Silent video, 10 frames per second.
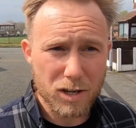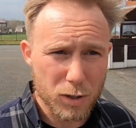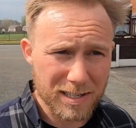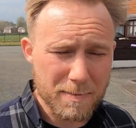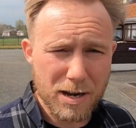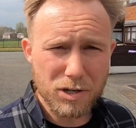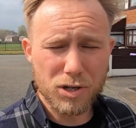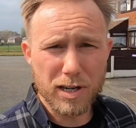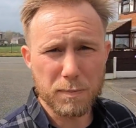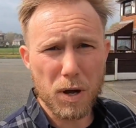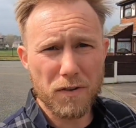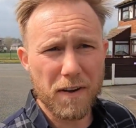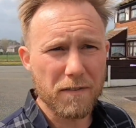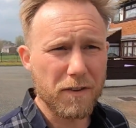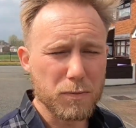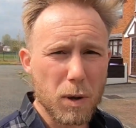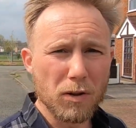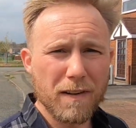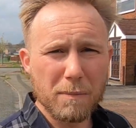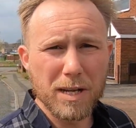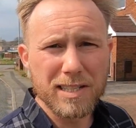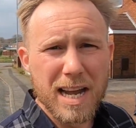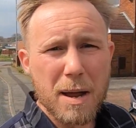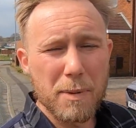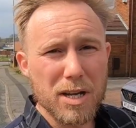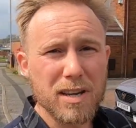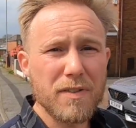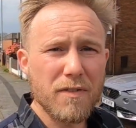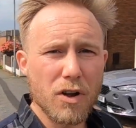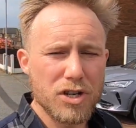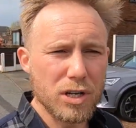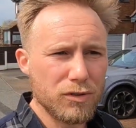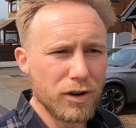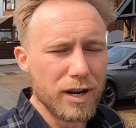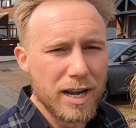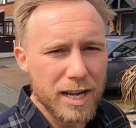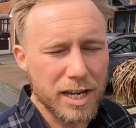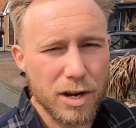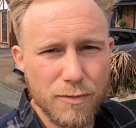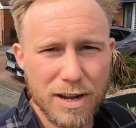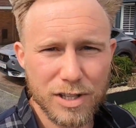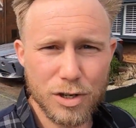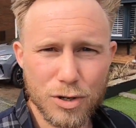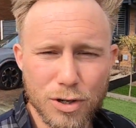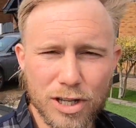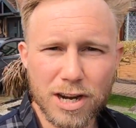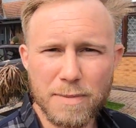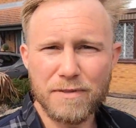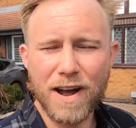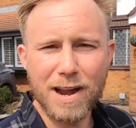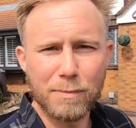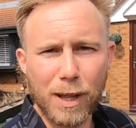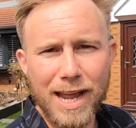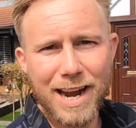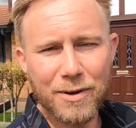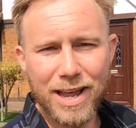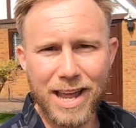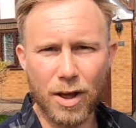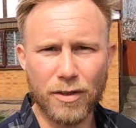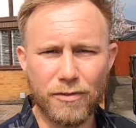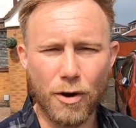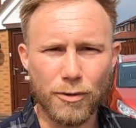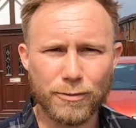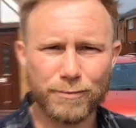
So as I mentioned, it's perfect for small families because if you've got children, you can rest assured they're going to be fine playing out here on the front.